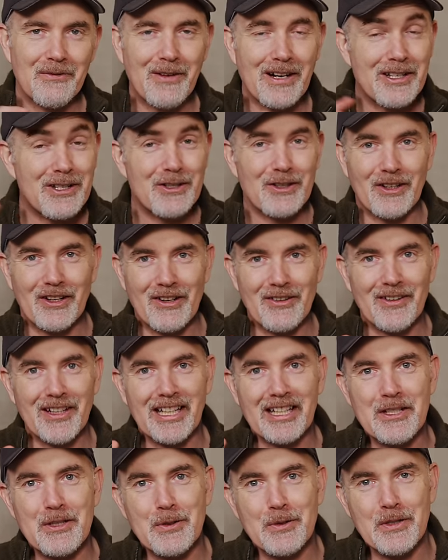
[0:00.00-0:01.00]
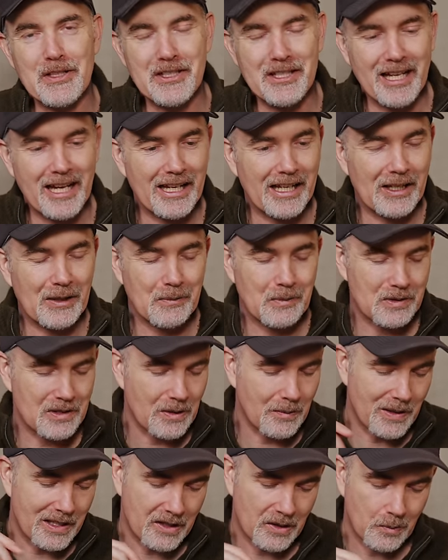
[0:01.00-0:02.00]
And one shot I really enjoyed taking was
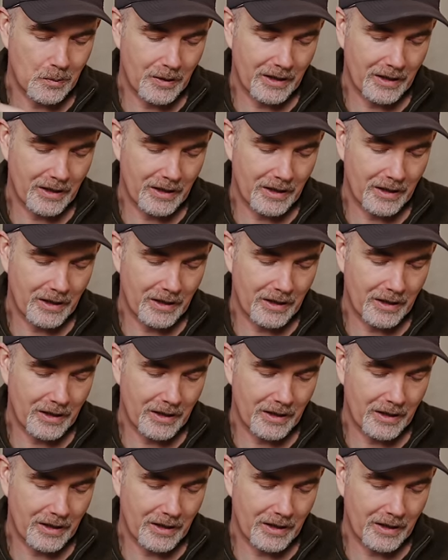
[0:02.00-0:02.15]
I went to the